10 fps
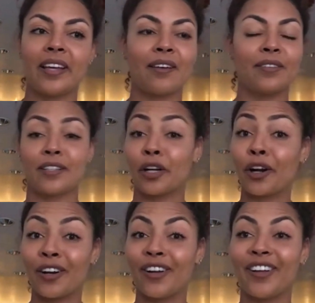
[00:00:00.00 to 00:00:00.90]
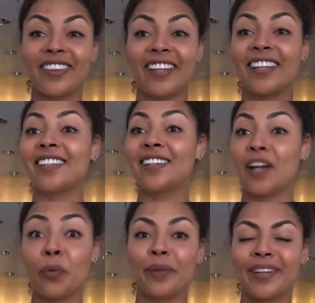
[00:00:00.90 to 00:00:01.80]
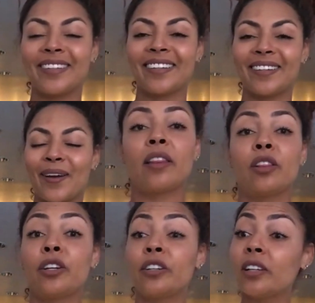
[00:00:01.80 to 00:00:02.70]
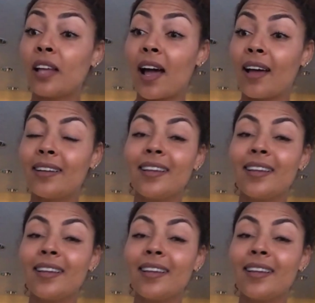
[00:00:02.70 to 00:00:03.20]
I was a girl and then a woman. I learned a lot.